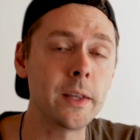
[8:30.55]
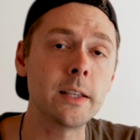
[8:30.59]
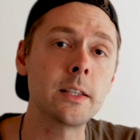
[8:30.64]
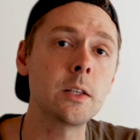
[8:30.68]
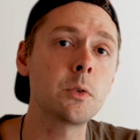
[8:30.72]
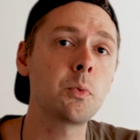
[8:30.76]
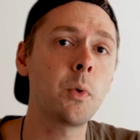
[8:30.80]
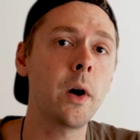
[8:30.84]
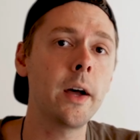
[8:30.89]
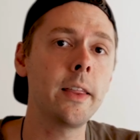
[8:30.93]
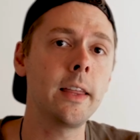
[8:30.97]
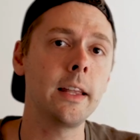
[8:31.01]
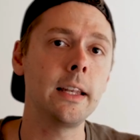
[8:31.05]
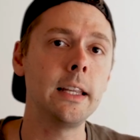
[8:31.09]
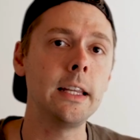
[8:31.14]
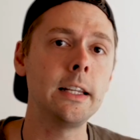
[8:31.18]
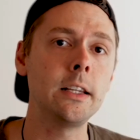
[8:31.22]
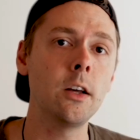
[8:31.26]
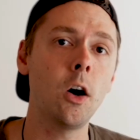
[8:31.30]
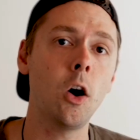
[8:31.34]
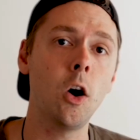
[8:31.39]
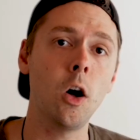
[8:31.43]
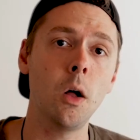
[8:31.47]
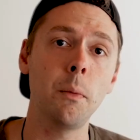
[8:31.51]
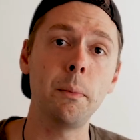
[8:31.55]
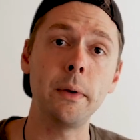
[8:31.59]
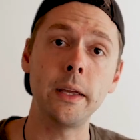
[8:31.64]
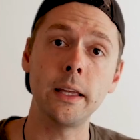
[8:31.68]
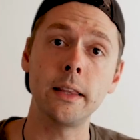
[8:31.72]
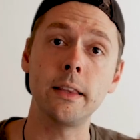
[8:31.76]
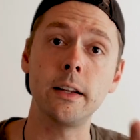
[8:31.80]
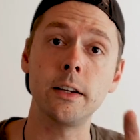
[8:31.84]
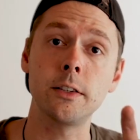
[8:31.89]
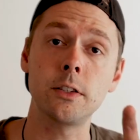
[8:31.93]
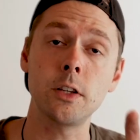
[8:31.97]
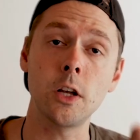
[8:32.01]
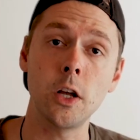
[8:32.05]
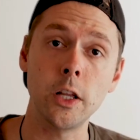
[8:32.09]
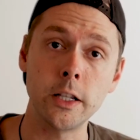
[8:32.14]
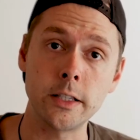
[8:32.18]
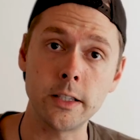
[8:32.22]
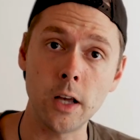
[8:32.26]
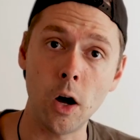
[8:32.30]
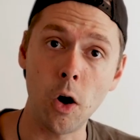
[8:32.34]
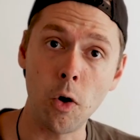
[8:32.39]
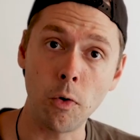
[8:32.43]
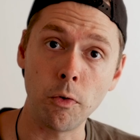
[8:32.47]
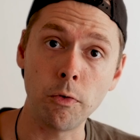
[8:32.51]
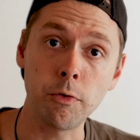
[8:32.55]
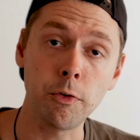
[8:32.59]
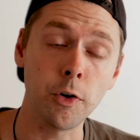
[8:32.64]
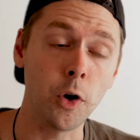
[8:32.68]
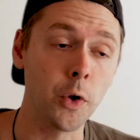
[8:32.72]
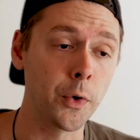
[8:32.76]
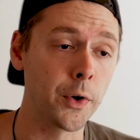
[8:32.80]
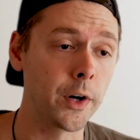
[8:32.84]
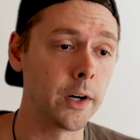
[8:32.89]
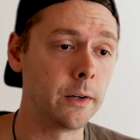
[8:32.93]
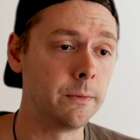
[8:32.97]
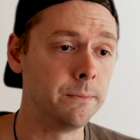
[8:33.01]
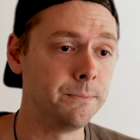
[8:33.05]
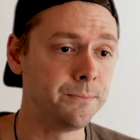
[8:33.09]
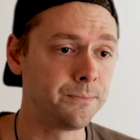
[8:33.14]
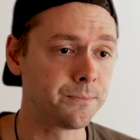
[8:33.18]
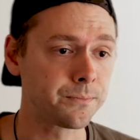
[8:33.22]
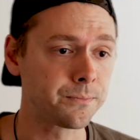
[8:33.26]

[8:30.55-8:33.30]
This is why they need to all be in its own folder.